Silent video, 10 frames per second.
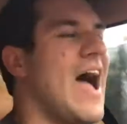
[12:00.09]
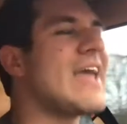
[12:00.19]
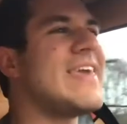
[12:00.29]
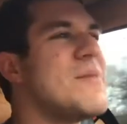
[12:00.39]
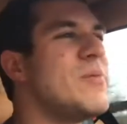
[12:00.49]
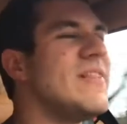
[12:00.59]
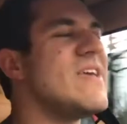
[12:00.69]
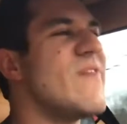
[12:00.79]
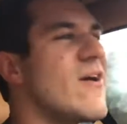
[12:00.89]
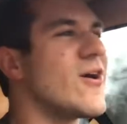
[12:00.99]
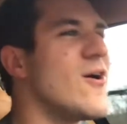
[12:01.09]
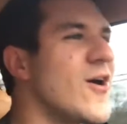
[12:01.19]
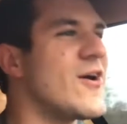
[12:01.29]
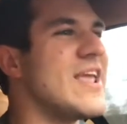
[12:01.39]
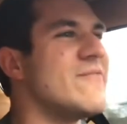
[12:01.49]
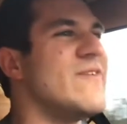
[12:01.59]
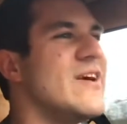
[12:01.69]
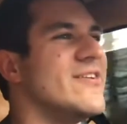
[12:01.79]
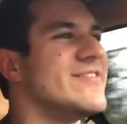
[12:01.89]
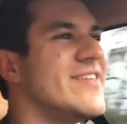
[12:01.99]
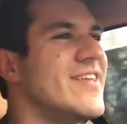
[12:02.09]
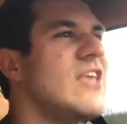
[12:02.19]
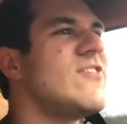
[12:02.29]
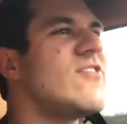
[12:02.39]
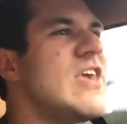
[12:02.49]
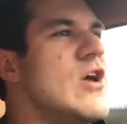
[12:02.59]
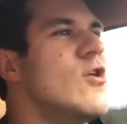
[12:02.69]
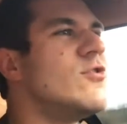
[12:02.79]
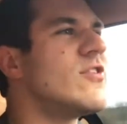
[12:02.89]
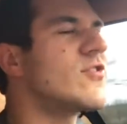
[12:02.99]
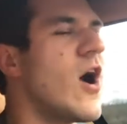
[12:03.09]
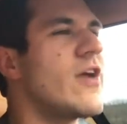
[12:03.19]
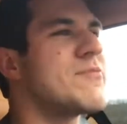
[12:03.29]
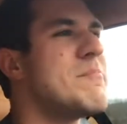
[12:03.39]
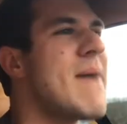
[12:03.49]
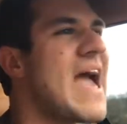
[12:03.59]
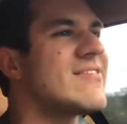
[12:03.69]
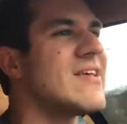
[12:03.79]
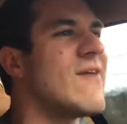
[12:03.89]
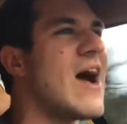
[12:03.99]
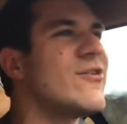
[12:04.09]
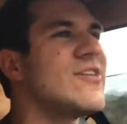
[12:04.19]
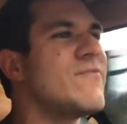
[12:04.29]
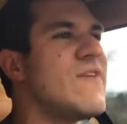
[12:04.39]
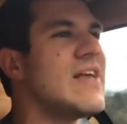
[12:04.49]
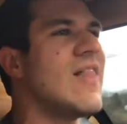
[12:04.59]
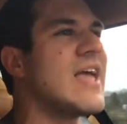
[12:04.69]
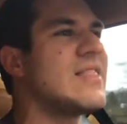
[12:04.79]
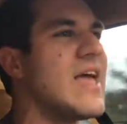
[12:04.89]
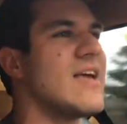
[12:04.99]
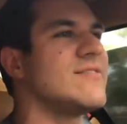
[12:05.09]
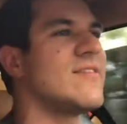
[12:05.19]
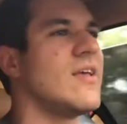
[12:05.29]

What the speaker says: I can't believe how go-karty it feels. This is huge. This car is massive. How does it feel like this?